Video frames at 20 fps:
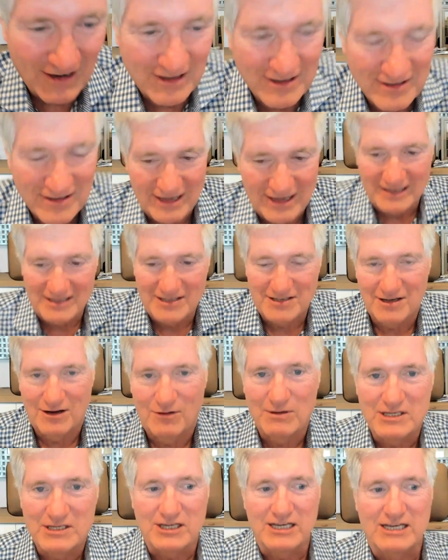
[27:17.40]
it's like it's
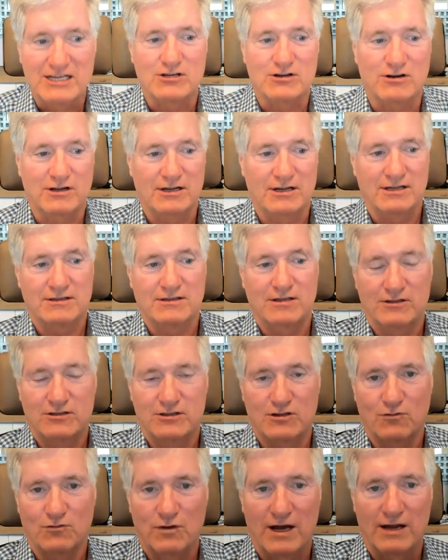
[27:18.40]
easier
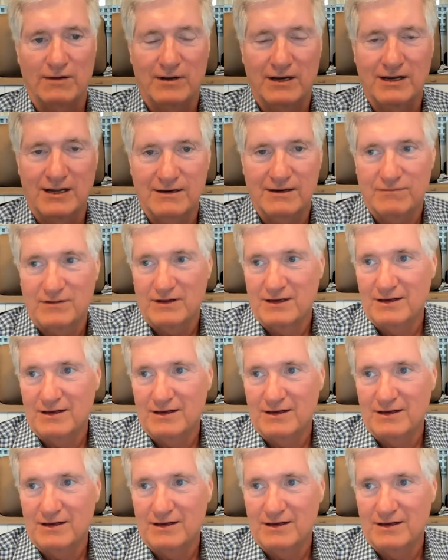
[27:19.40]
to run, but then,